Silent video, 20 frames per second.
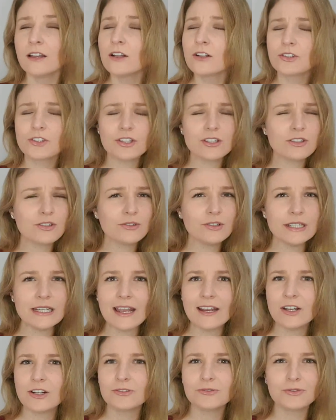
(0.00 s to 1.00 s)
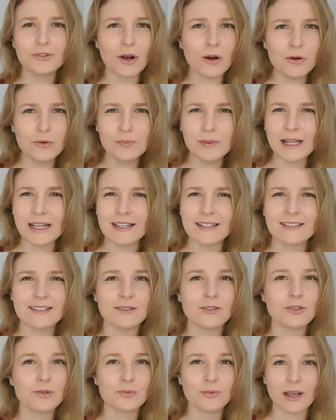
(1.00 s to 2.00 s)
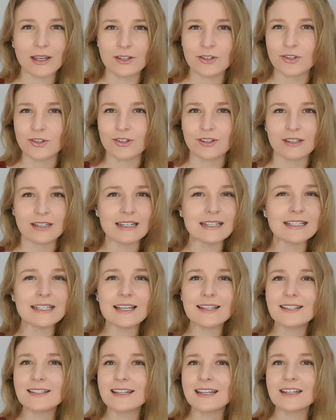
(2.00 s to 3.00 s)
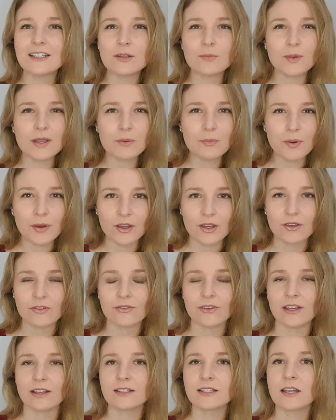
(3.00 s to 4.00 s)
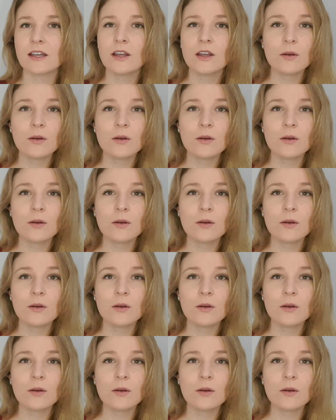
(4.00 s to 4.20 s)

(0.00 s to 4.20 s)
Just create a role play situation. It doesn't need to be perfect.